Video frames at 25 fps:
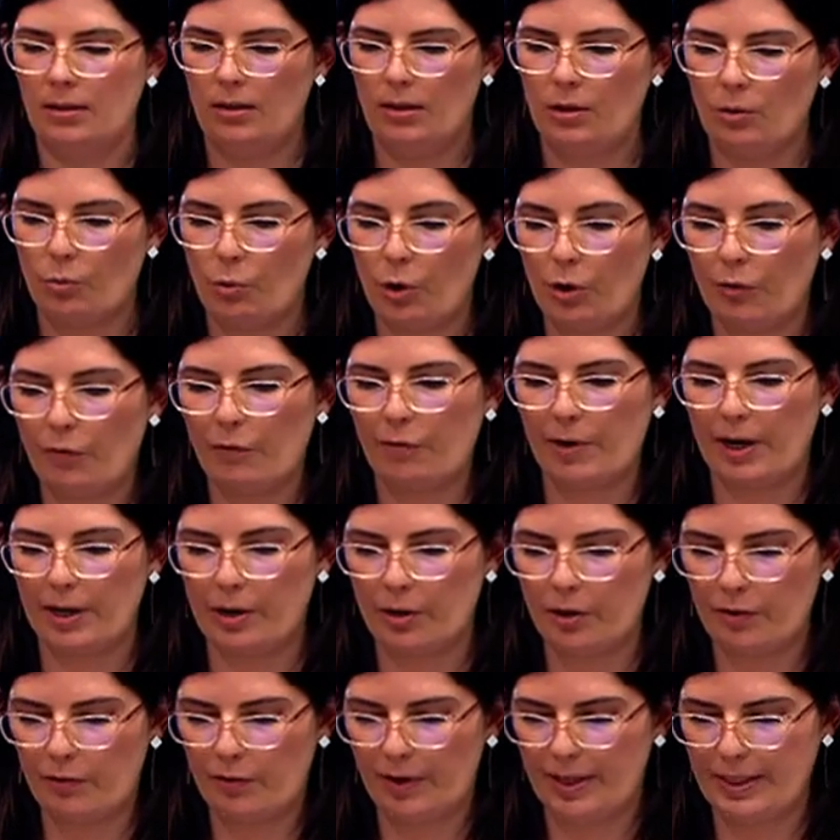weren't front
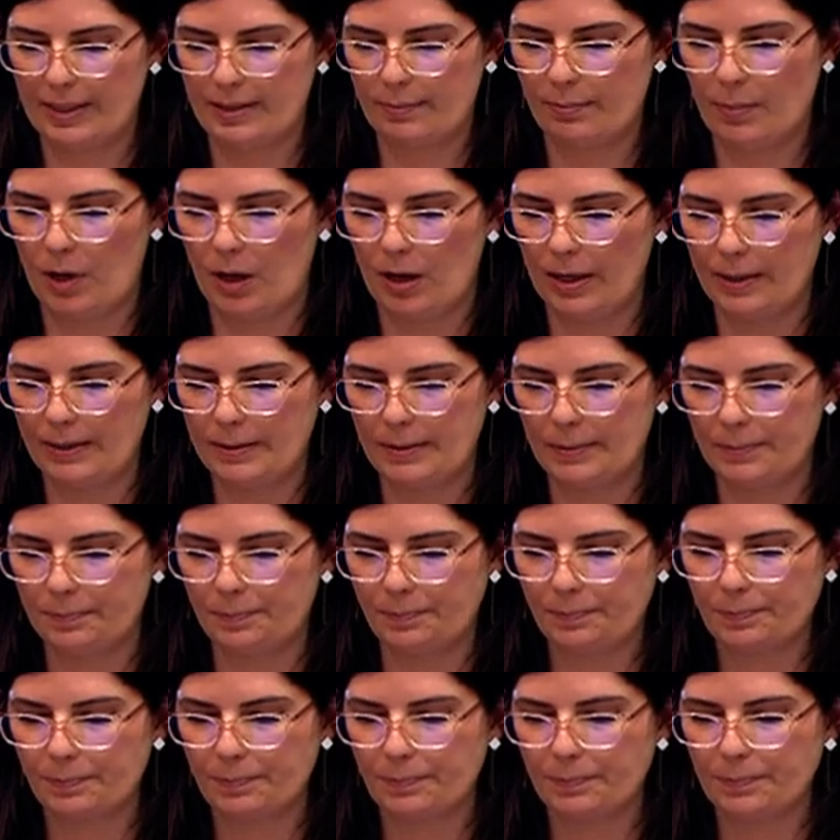of his mind.
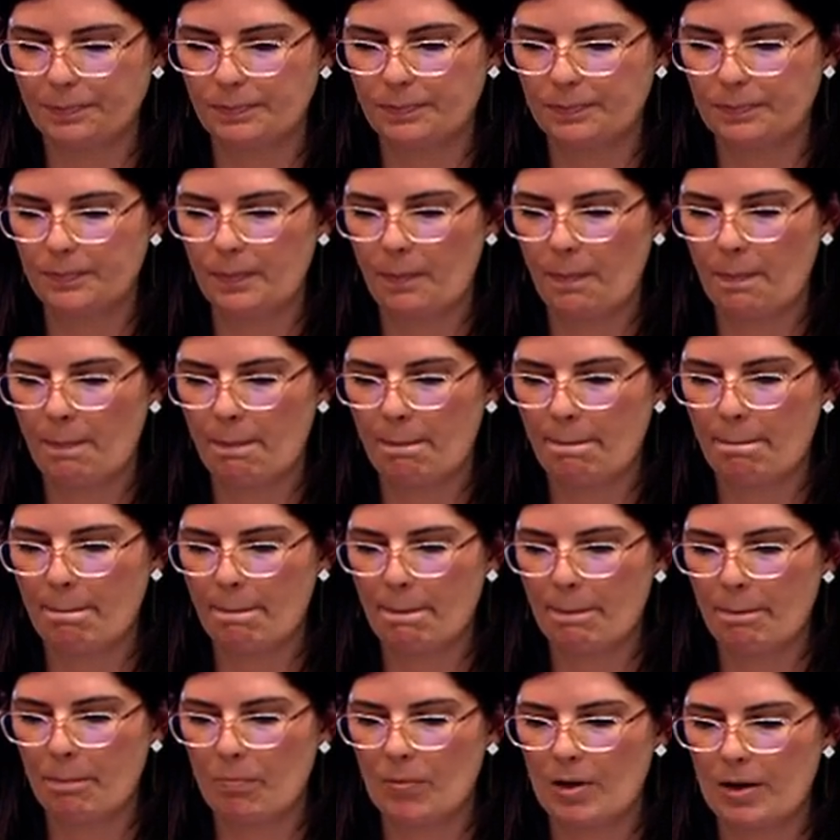
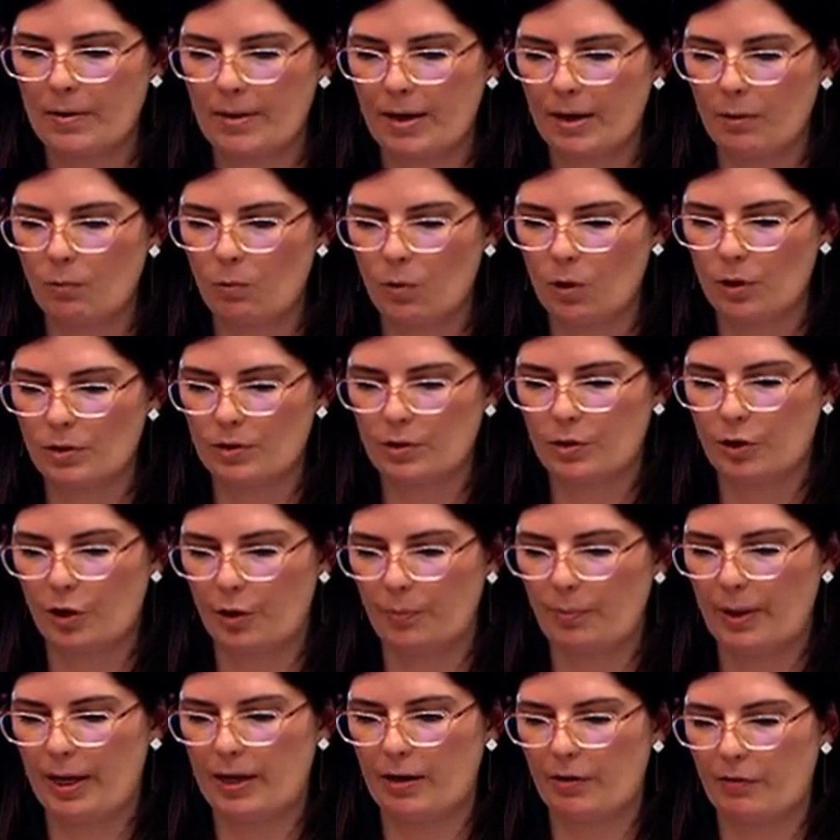There was no
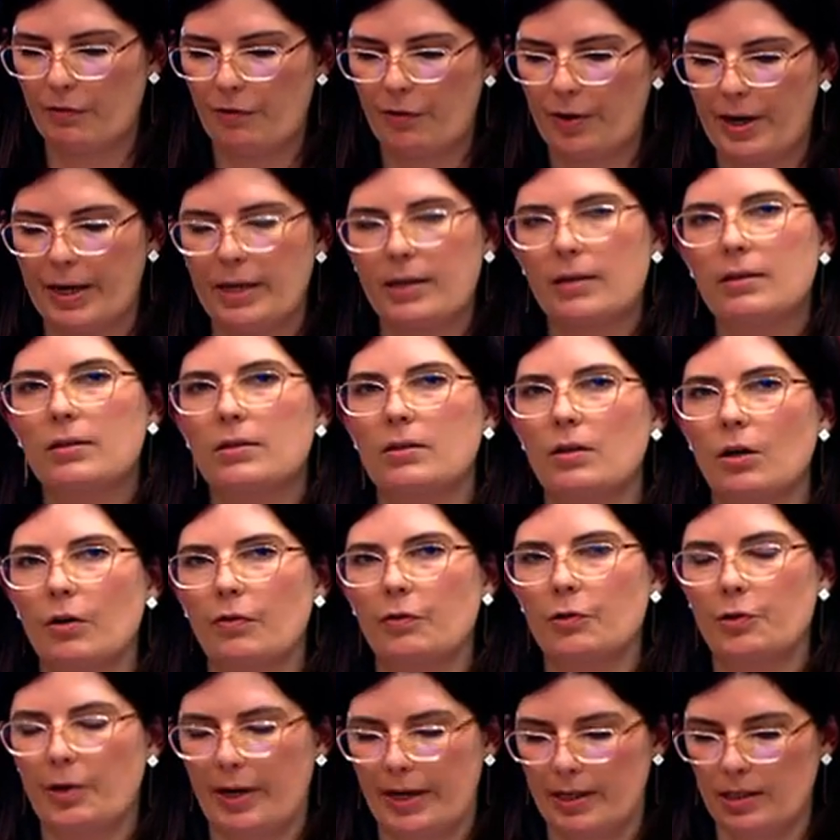better friend of
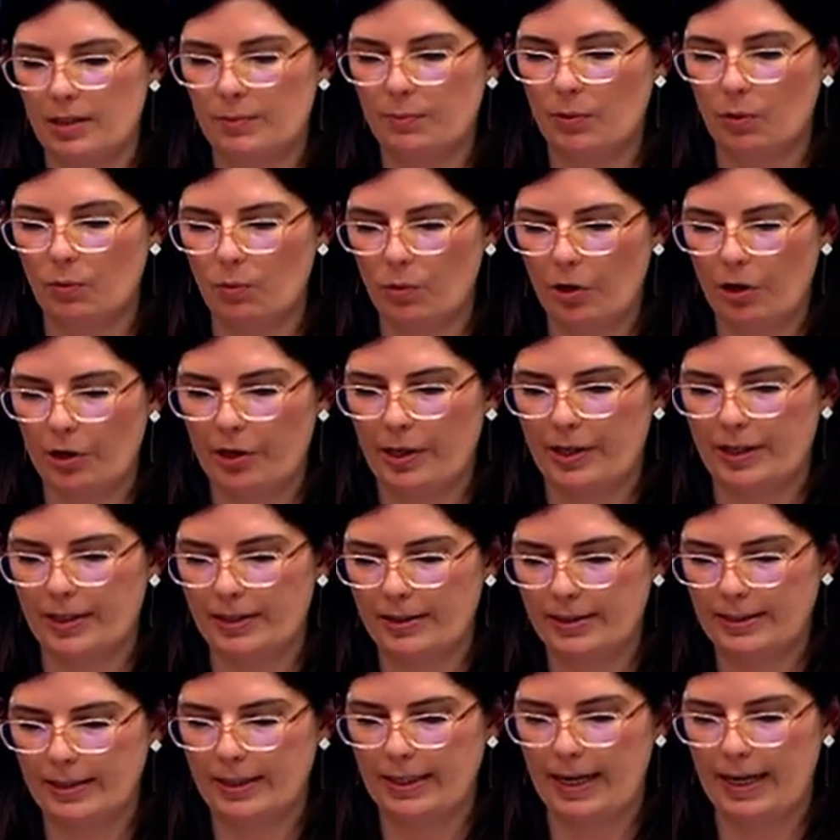transport workers than